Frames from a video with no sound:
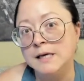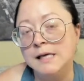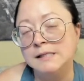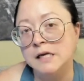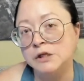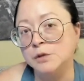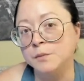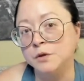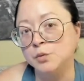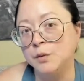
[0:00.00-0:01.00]
It's not
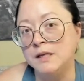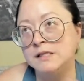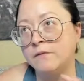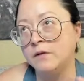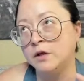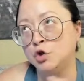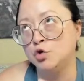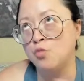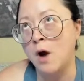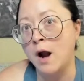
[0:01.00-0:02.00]
super sweet, it's definitely a
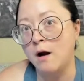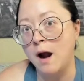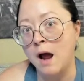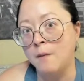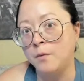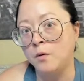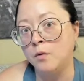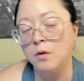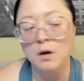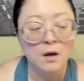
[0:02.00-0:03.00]
drier
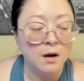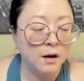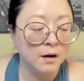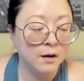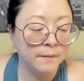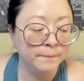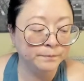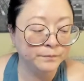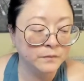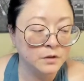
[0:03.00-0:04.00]
apple,
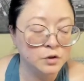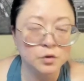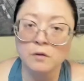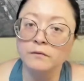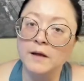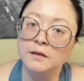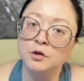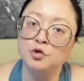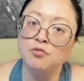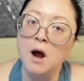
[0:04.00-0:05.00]
sort of like the
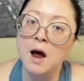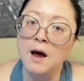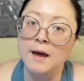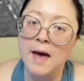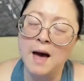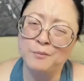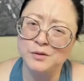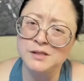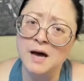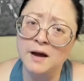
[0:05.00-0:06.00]
dry apple
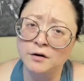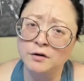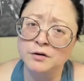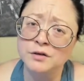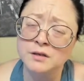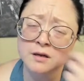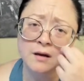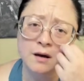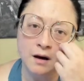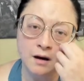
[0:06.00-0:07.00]
ciders,
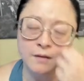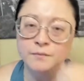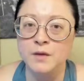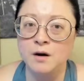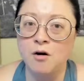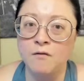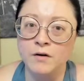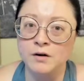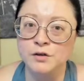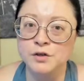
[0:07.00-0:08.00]
that aren't
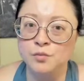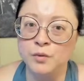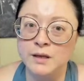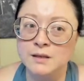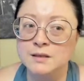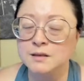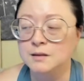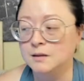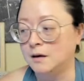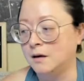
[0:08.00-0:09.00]
very sweet.
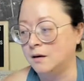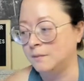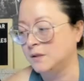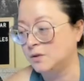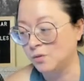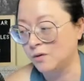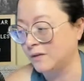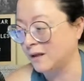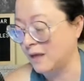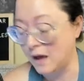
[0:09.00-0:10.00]
It's sort of
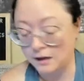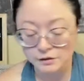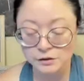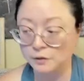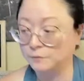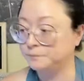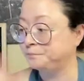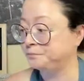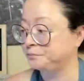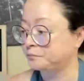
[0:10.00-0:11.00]
like that, so
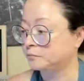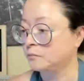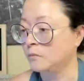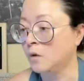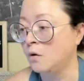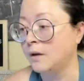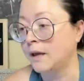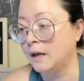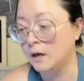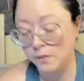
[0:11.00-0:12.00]
okay,
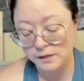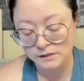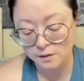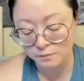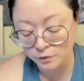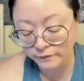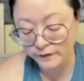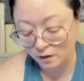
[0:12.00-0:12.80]
anyways, moving